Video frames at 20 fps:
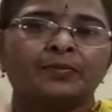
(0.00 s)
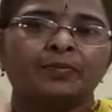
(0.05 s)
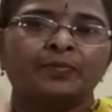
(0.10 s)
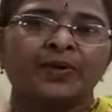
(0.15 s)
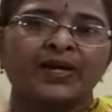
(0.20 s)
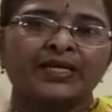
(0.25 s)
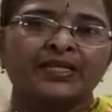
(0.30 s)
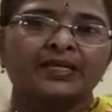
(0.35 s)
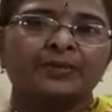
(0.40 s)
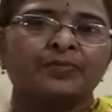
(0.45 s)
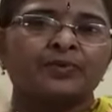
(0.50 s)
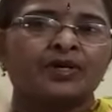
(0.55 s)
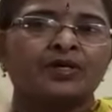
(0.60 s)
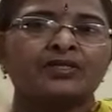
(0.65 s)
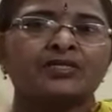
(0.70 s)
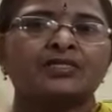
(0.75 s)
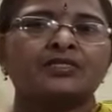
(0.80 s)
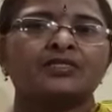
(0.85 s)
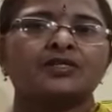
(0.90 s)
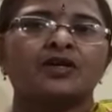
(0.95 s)
By the
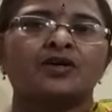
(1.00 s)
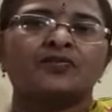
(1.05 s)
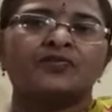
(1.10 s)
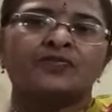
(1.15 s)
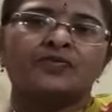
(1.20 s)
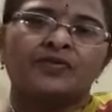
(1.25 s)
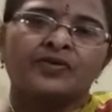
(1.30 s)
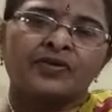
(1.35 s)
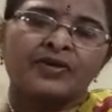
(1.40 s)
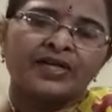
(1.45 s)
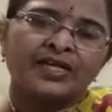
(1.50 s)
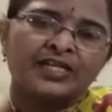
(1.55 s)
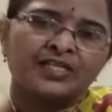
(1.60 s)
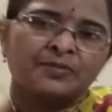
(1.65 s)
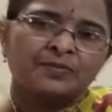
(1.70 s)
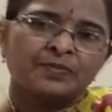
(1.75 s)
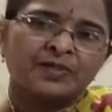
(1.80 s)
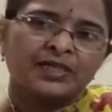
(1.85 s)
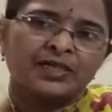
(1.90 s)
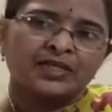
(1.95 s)
process of
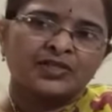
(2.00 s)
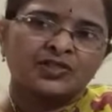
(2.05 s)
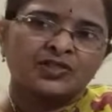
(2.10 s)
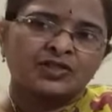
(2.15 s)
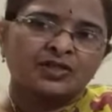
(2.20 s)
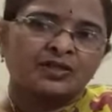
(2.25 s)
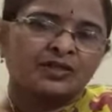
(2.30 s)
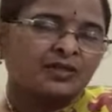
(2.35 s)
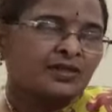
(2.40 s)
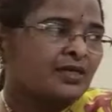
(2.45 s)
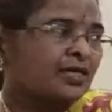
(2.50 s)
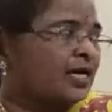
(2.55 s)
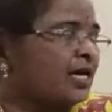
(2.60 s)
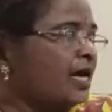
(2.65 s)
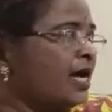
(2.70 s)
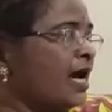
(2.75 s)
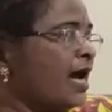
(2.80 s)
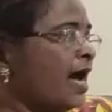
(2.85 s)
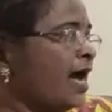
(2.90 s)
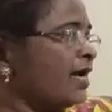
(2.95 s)
respiration.
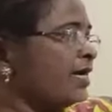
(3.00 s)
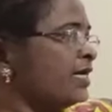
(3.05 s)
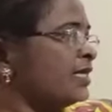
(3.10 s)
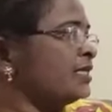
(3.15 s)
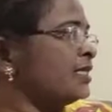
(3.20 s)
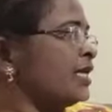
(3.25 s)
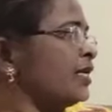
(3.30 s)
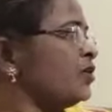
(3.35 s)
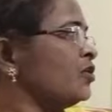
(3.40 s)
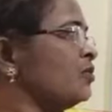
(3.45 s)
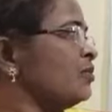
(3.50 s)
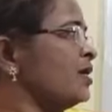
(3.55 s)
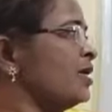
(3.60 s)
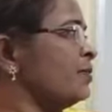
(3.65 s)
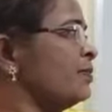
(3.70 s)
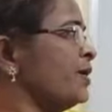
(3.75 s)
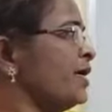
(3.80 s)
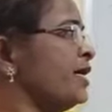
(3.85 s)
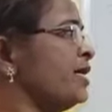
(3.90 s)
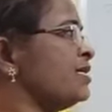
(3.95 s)
And in the human
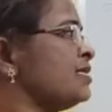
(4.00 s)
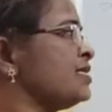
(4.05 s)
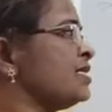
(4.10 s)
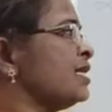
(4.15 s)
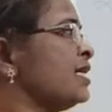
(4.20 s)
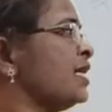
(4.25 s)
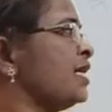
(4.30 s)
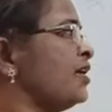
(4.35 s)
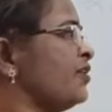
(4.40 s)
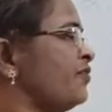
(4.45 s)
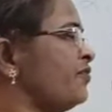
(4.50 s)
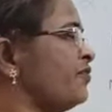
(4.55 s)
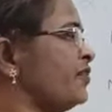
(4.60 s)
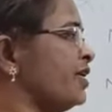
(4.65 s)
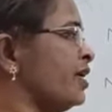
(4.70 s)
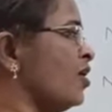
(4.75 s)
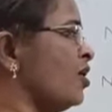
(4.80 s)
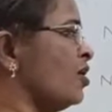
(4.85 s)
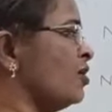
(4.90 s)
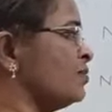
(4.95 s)
beings, if
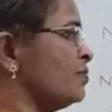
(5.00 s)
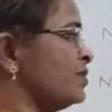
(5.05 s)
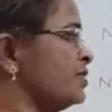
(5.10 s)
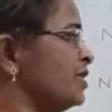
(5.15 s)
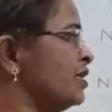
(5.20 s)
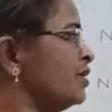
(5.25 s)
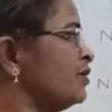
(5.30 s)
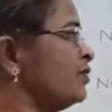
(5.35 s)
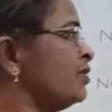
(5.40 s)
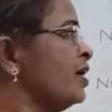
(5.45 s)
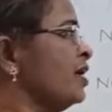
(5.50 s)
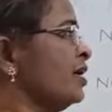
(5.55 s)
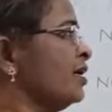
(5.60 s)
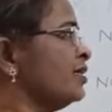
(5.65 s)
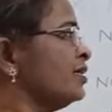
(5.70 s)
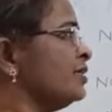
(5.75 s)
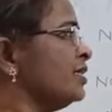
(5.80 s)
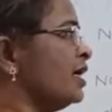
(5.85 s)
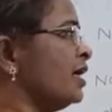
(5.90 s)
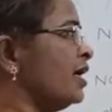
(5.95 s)
we observe,
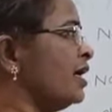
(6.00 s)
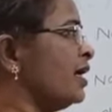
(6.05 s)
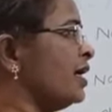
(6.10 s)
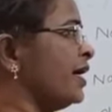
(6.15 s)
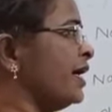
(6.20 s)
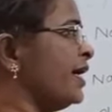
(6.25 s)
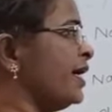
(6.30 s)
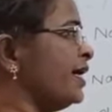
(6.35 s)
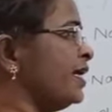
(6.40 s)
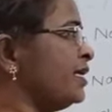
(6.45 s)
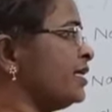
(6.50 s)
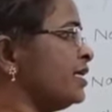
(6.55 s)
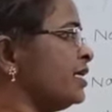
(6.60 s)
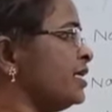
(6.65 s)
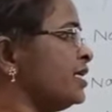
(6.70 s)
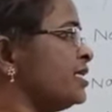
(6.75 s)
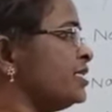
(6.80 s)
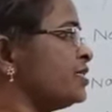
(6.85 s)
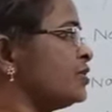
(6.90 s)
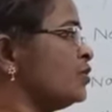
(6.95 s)
the air
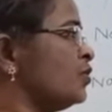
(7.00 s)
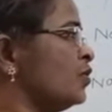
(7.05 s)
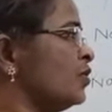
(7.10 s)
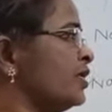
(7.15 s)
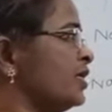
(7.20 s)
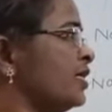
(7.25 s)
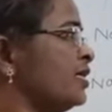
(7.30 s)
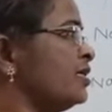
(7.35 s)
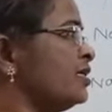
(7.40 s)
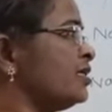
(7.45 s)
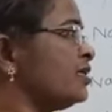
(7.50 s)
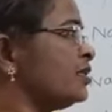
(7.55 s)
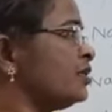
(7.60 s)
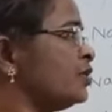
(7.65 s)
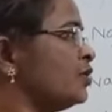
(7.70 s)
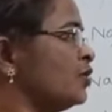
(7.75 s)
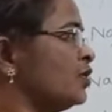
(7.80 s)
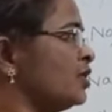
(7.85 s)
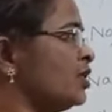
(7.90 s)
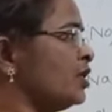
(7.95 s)
is going
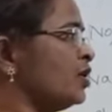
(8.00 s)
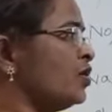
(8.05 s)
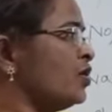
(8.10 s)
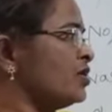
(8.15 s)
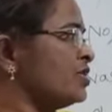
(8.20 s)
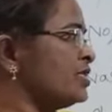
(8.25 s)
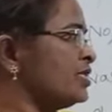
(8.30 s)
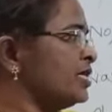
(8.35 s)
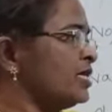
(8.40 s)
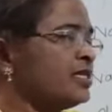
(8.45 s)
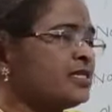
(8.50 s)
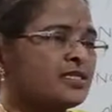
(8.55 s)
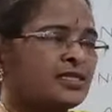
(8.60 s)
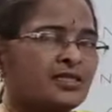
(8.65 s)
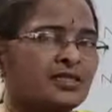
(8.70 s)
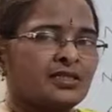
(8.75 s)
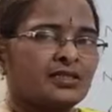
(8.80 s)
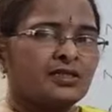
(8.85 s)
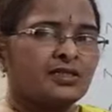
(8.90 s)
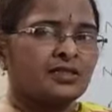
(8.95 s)
through the nostrils
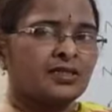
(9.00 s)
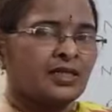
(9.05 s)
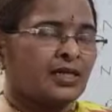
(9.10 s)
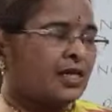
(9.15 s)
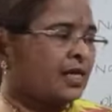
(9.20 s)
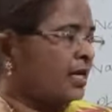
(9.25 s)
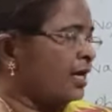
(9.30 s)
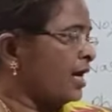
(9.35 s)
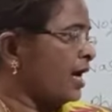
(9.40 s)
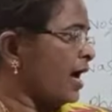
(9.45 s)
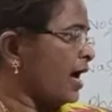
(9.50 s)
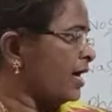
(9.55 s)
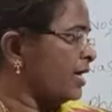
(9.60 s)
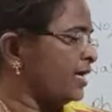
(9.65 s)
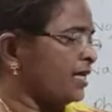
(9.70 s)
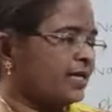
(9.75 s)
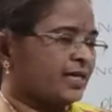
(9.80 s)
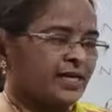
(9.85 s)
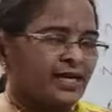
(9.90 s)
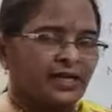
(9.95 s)
and
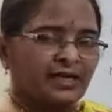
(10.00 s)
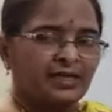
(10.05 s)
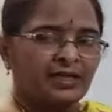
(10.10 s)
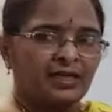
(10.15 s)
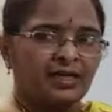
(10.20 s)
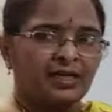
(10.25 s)
here